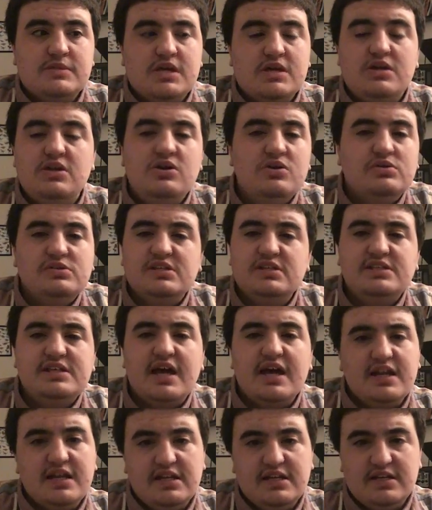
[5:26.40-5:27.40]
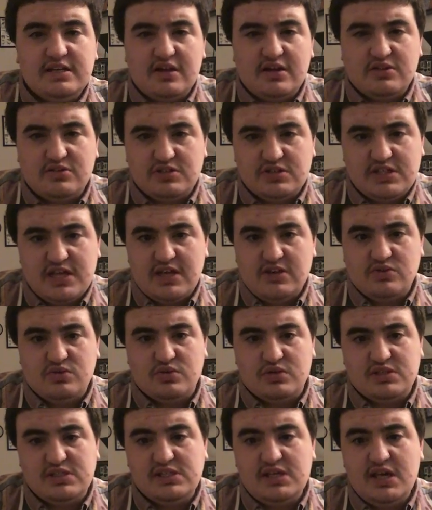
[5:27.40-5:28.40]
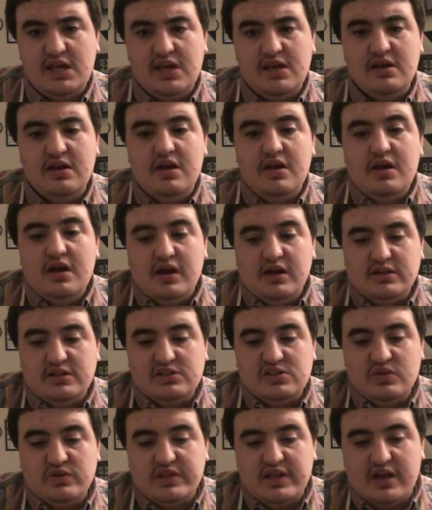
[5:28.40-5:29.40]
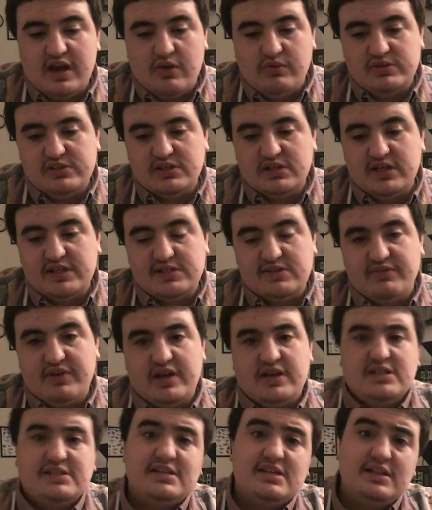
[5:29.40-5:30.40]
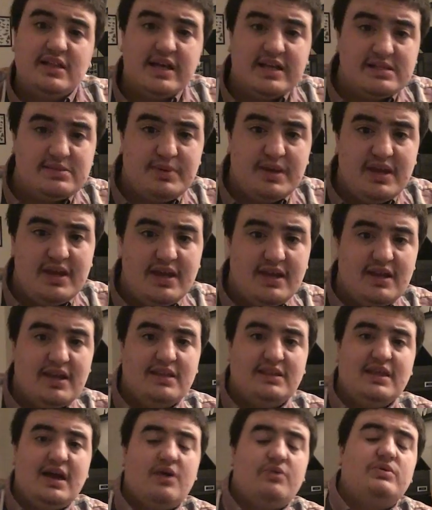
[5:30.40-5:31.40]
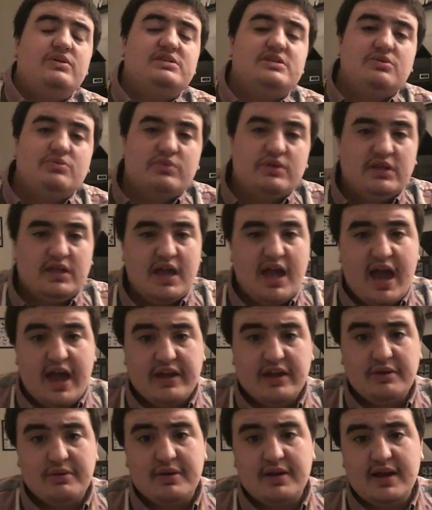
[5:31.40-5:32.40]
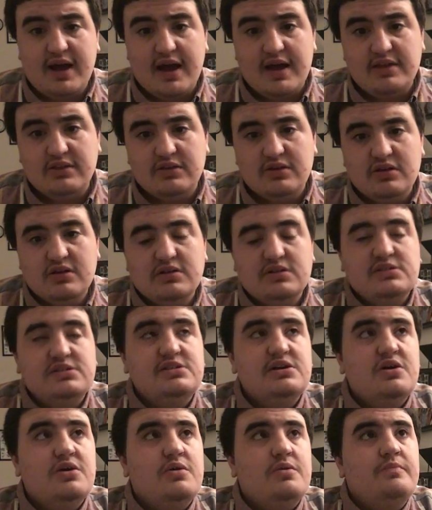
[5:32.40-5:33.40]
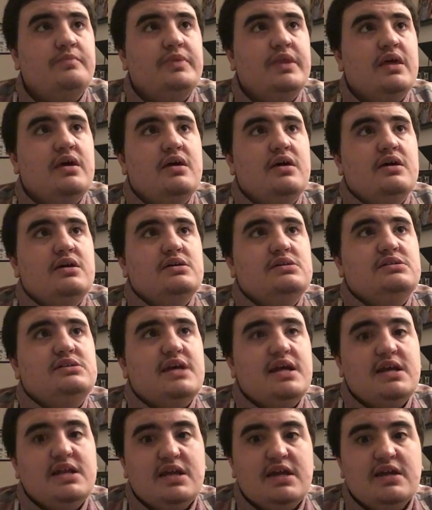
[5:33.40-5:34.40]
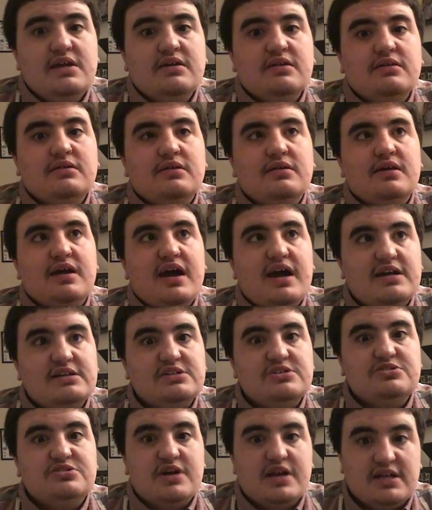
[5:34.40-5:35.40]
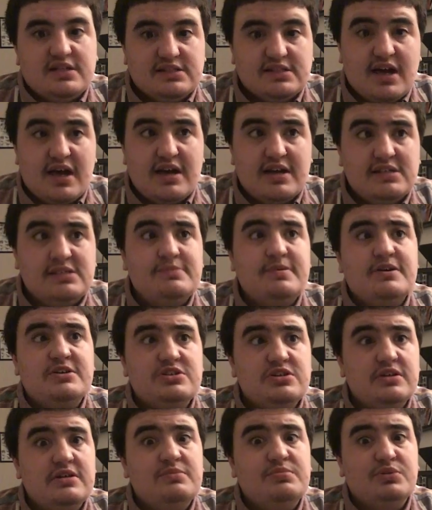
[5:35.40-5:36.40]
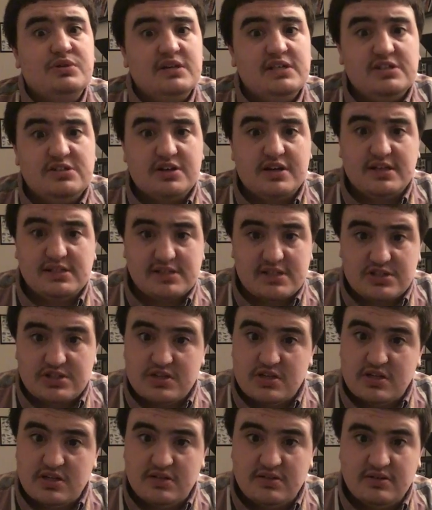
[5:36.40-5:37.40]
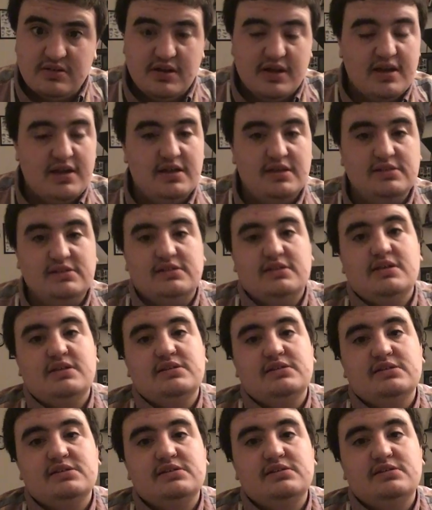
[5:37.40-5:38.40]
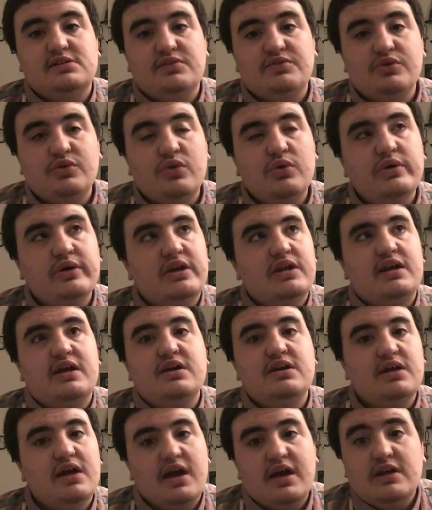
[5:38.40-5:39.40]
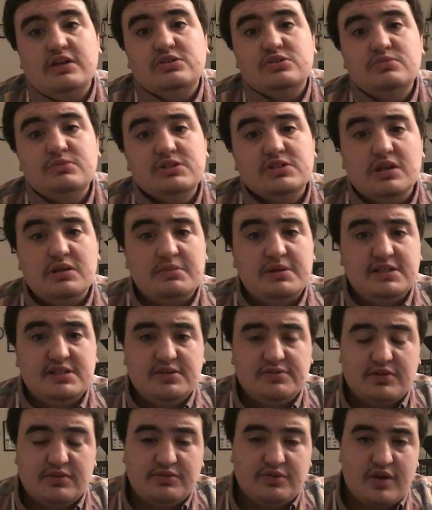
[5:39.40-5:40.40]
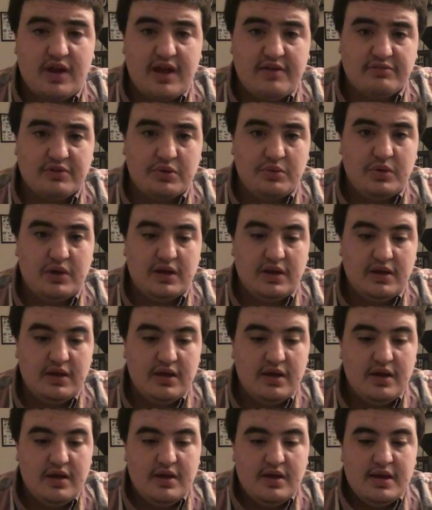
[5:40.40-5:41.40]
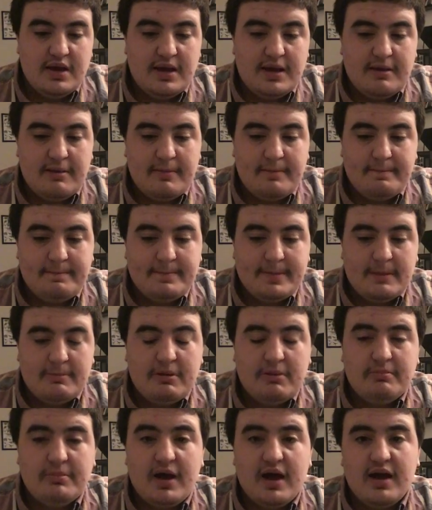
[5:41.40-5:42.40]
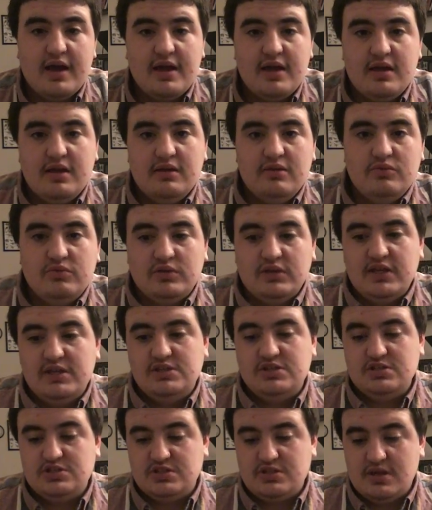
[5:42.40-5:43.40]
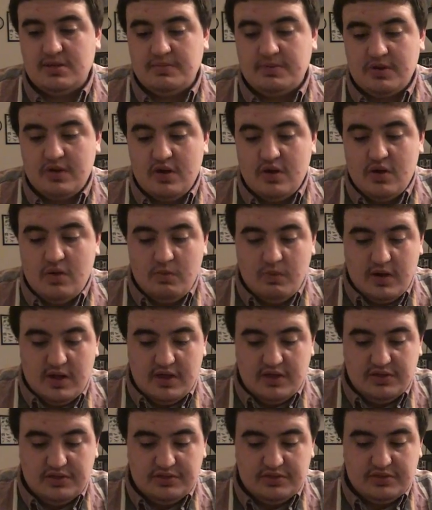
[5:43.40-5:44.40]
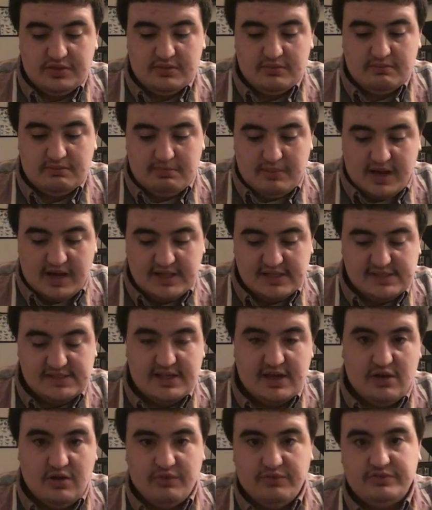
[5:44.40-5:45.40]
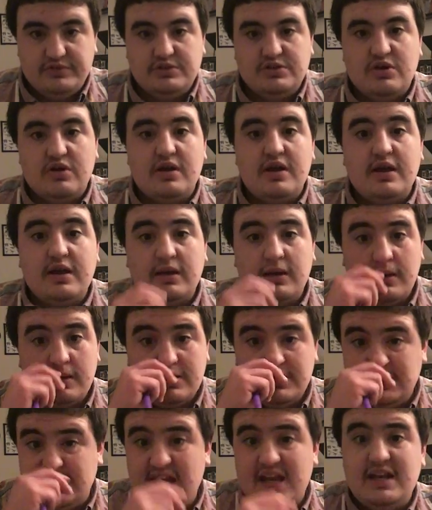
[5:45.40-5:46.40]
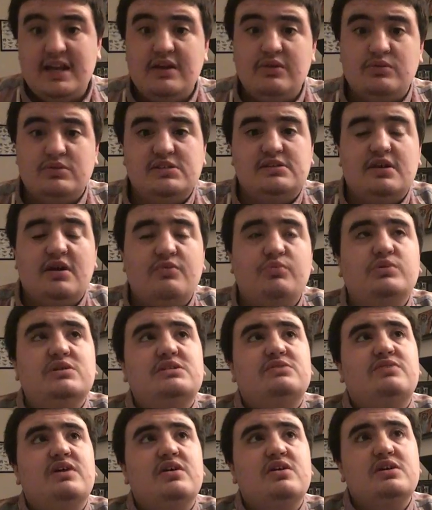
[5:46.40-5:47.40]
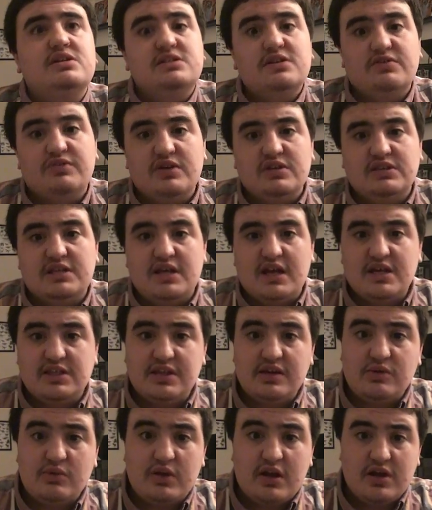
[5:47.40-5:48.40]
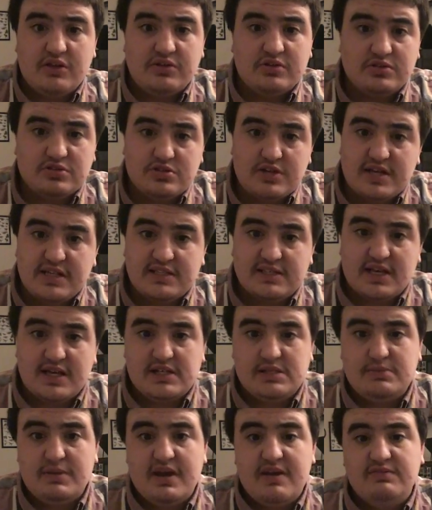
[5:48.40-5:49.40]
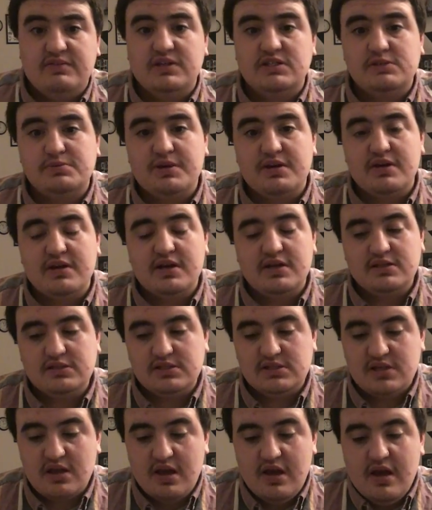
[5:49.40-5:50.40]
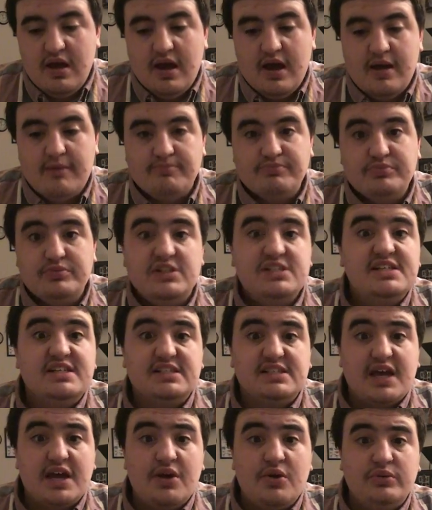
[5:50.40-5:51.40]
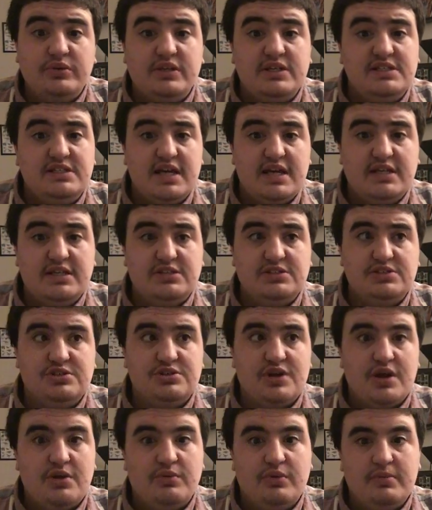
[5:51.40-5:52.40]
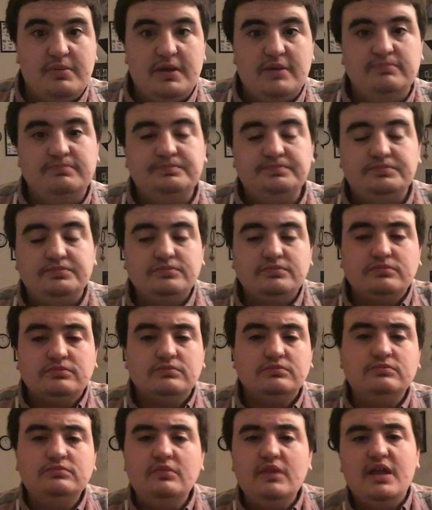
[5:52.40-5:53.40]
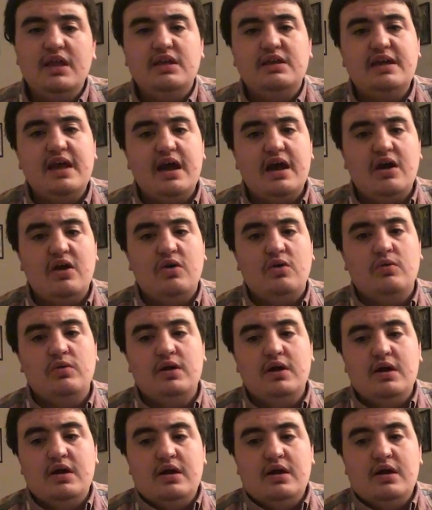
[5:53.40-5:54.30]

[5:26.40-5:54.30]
you know, society didn't understand or see, and so then I was classified as a lesbian, and that wasn't really accurate either. So, dating as a trans guy, especially pre-transition, is is difficult, and I I assume it's going to be different for everyone. Um, but my relationship with myself during dating was was very different than I think what other trans guys may have experienced um, since I only dated straight women. Now,